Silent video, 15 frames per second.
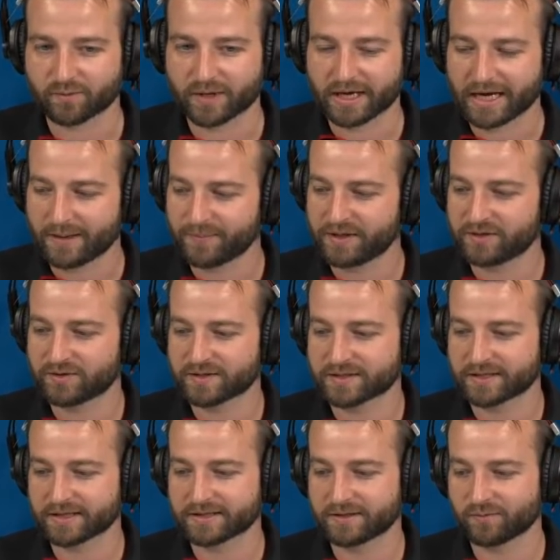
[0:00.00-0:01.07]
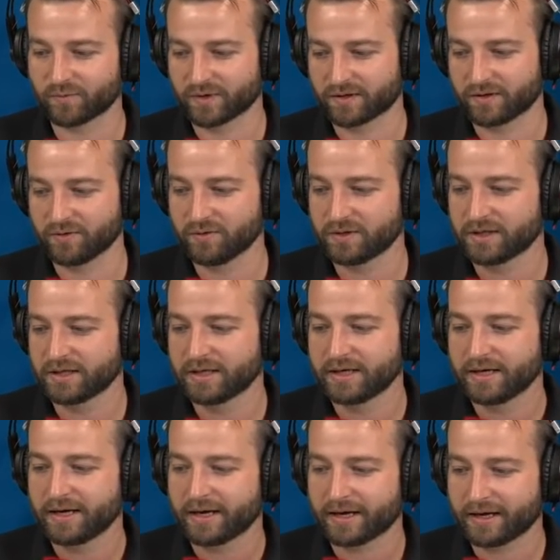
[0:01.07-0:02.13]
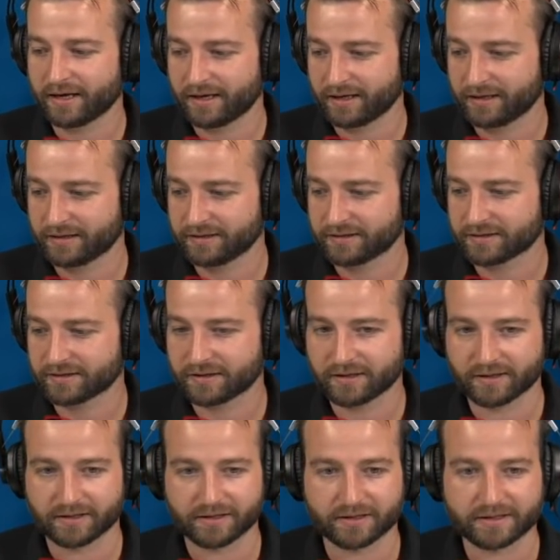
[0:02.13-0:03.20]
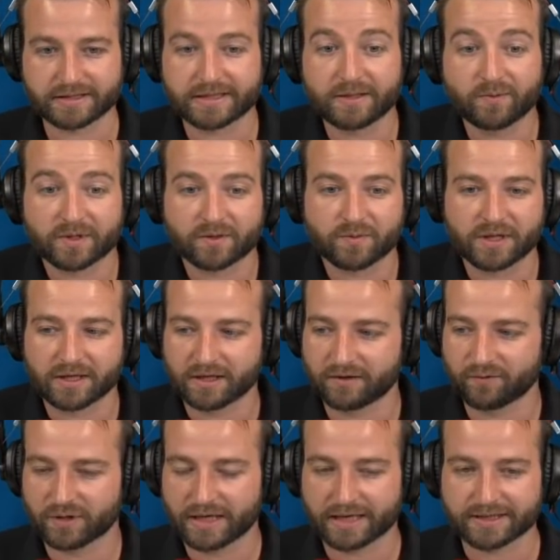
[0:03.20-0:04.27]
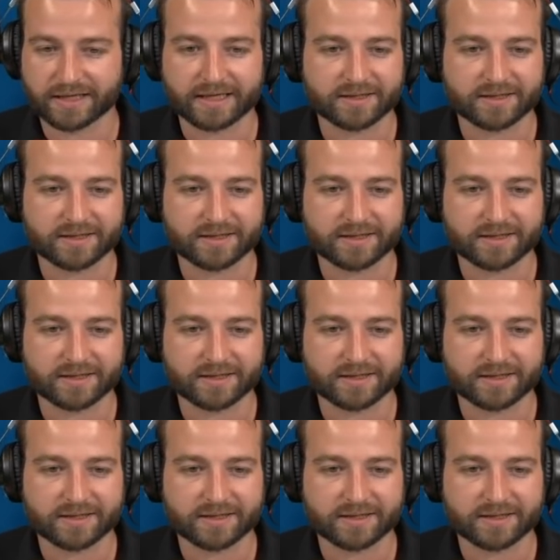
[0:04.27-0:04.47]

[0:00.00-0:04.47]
We're happy to discuss them with you and see whether we can give you an answer.